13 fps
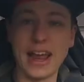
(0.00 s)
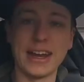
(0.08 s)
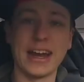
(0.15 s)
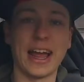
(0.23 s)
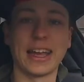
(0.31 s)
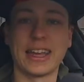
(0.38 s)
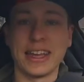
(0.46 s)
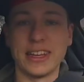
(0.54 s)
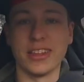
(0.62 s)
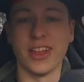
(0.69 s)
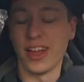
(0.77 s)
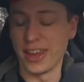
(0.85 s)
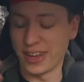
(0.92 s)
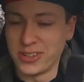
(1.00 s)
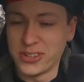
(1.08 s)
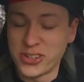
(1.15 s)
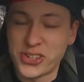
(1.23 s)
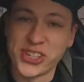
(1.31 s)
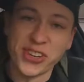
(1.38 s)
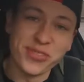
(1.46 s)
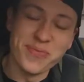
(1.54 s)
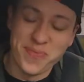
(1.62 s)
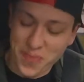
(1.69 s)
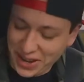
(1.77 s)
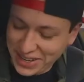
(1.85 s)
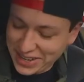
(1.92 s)
and I can like
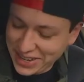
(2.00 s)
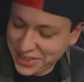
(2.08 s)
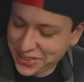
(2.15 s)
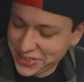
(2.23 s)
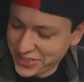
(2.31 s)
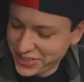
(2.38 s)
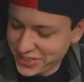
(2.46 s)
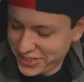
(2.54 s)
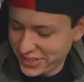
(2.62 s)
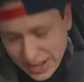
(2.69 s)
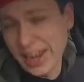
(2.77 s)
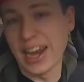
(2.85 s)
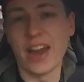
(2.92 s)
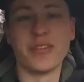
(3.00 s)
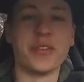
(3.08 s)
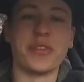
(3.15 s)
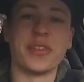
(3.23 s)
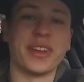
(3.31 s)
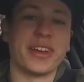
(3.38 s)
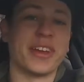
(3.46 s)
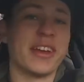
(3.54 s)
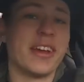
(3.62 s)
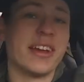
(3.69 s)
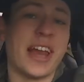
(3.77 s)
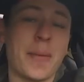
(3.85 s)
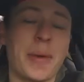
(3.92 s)
shift my gears and everything.
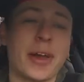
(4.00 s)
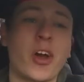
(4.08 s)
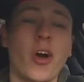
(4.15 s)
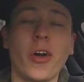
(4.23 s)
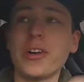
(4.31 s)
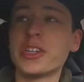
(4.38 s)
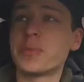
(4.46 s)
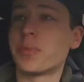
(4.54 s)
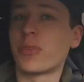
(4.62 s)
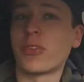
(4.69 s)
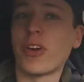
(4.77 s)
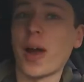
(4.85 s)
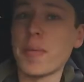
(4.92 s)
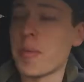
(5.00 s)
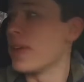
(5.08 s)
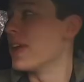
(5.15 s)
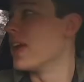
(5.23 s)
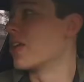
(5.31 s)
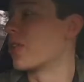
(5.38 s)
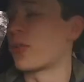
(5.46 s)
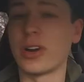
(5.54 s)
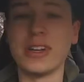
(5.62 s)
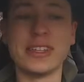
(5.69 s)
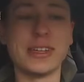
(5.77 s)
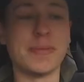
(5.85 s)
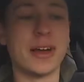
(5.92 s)
Now my car is probably a
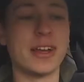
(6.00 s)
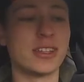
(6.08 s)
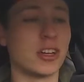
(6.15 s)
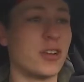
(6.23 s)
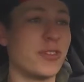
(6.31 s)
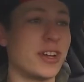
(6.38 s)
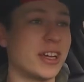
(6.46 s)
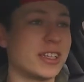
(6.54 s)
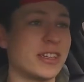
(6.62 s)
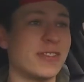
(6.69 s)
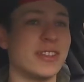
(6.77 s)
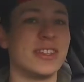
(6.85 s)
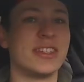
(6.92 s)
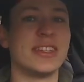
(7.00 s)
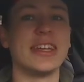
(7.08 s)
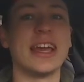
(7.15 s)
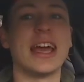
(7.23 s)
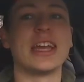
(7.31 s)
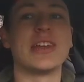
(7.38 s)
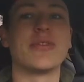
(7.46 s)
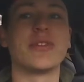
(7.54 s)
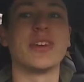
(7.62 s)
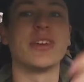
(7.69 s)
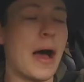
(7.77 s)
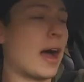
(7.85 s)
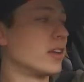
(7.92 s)
crazy mess. I don't know if you guys can even see any of
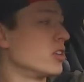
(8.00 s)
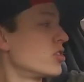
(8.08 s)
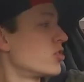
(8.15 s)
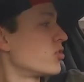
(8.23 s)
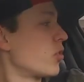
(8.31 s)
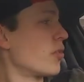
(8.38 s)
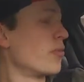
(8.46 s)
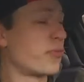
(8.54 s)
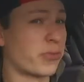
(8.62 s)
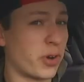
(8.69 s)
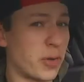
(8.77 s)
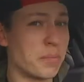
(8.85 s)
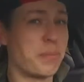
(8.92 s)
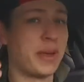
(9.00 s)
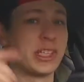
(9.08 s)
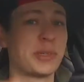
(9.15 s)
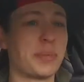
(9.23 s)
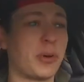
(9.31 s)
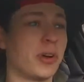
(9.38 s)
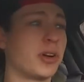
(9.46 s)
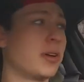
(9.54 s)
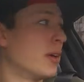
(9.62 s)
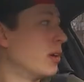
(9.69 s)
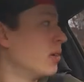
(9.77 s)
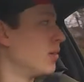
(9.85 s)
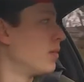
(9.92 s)
it. I just drove from Pittsburgh
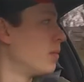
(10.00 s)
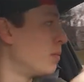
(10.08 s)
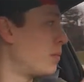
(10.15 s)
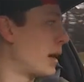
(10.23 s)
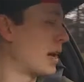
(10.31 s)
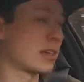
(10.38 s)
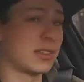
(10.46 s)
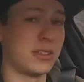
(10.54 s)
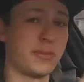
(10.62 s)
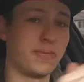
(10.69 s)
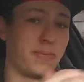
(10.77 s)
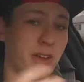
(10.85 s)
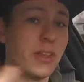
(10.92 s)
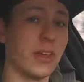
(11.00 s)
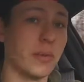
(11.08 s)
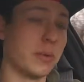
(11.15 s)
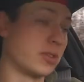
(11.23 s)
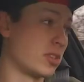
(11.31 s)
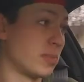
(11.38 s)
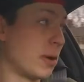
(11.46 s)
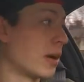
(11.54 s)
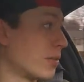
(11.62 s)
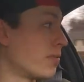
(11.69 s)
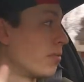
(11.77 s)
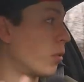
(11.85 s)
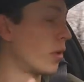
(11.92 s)
back to Philly, which is about
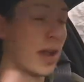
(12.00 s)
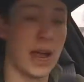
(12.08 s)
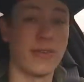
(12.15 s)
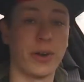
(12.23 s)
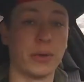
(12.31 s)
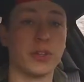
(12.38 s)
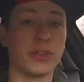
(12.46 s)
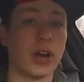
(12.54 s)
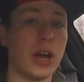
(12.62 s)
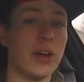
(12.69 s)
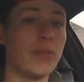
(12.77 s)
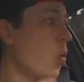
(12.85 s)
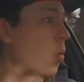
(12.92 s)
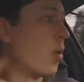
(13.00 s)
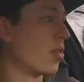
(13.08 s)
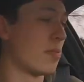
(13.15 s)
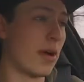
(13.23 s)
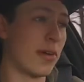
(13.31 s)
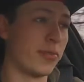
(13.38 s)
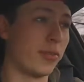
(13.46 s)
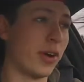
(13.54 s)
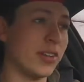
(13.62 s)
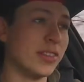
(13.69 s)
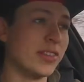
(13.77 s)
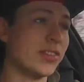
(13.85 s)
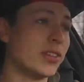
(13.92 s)
a 4.5 hour drive with my
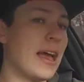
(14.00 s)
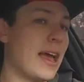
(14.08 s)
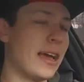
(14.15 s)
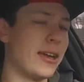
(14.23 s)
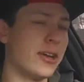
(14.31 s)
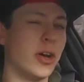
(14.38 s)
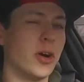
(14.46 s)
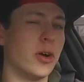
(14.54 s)
friends. And